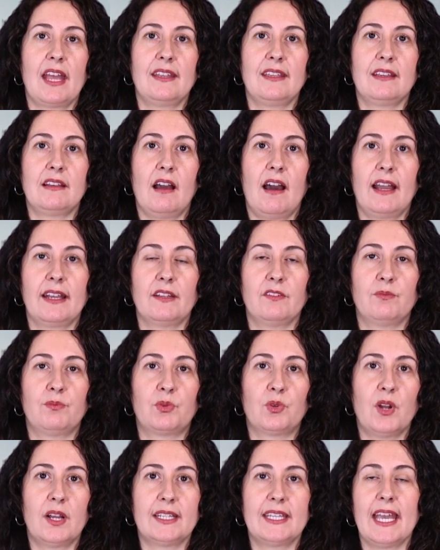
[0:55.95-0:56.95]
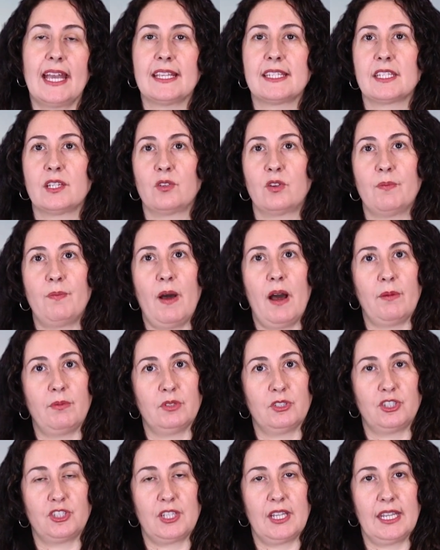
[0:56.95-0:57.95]
any kind of broadcasting or
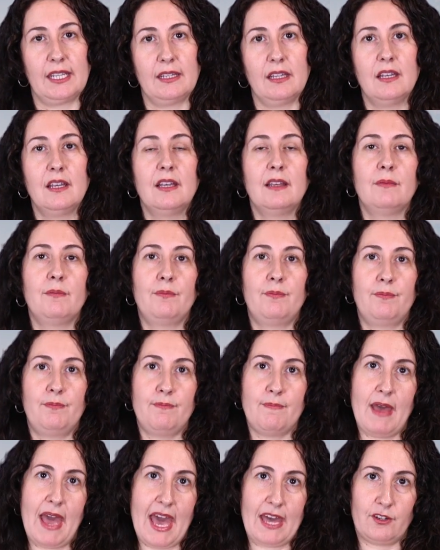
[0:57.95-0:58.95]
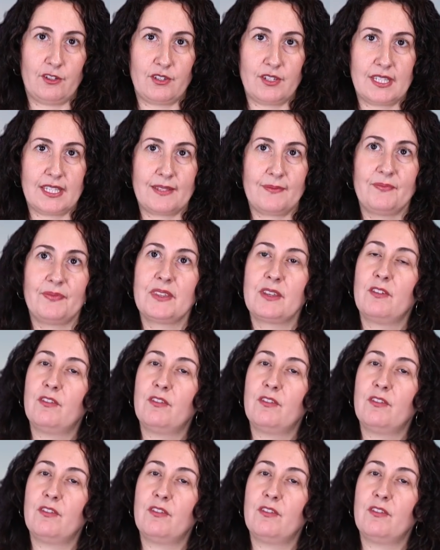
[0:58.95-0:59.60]
publishing matters.